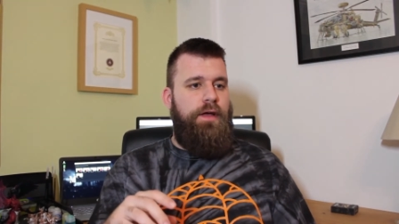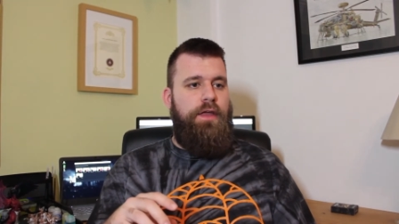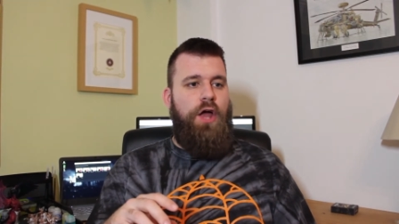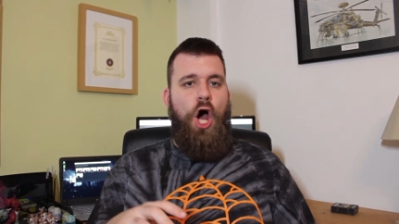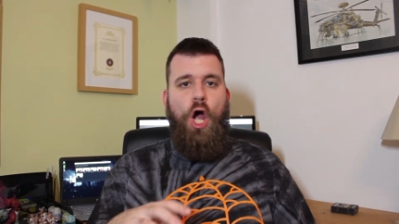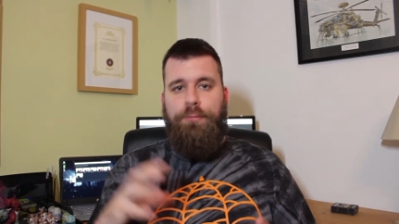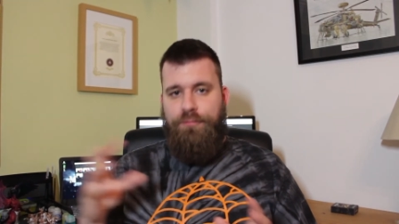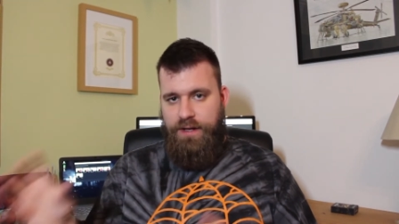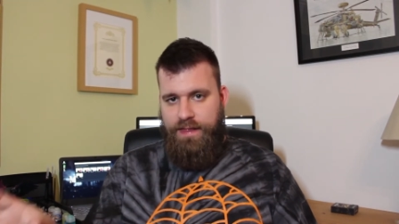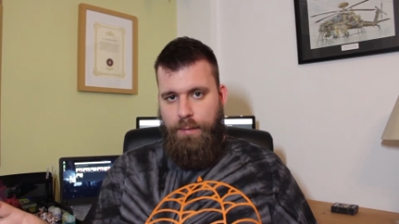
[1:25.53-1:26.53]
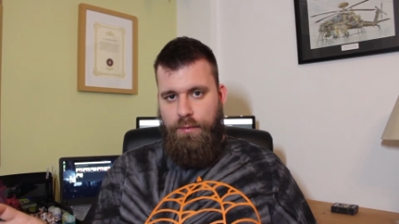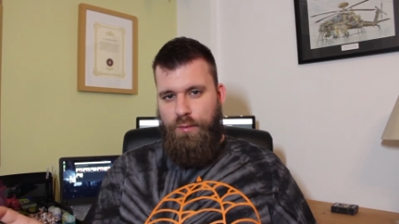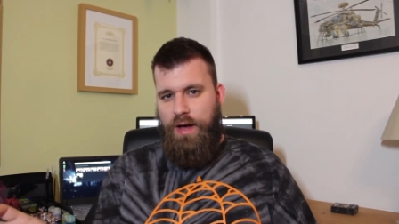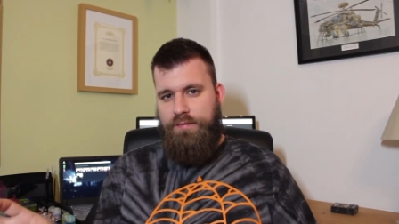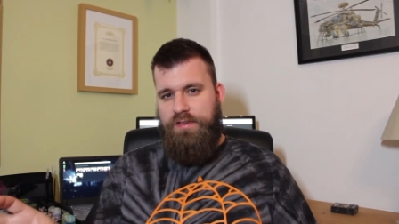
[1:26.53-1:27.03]
And hopefully that one
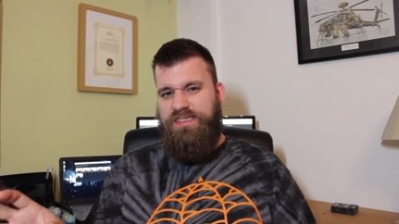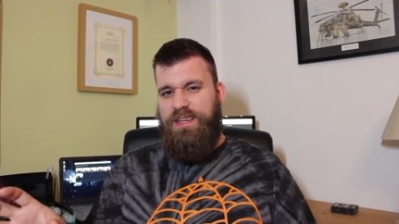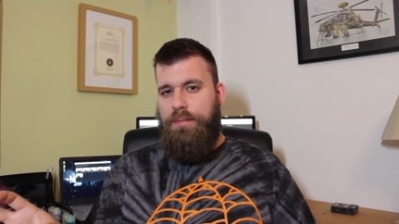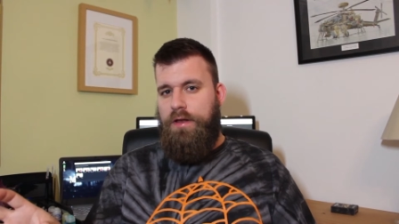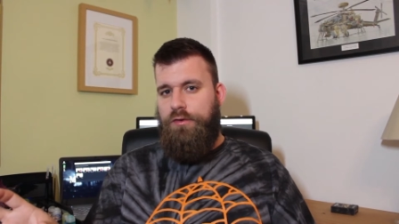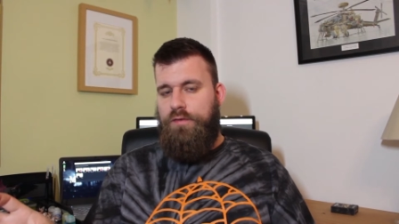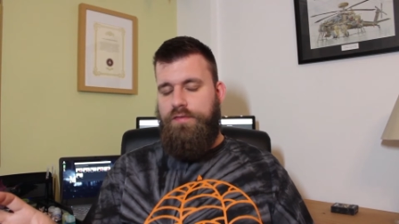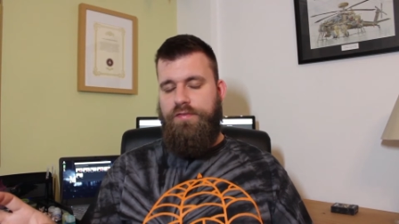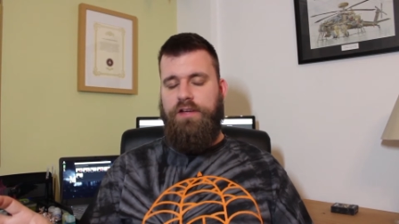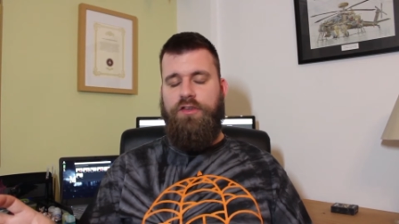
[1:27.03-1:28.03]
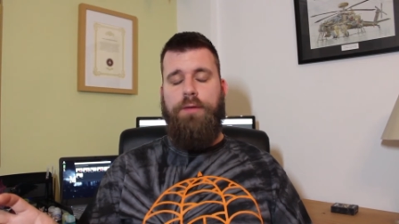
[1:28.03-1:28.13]
will have a similar sort of effect.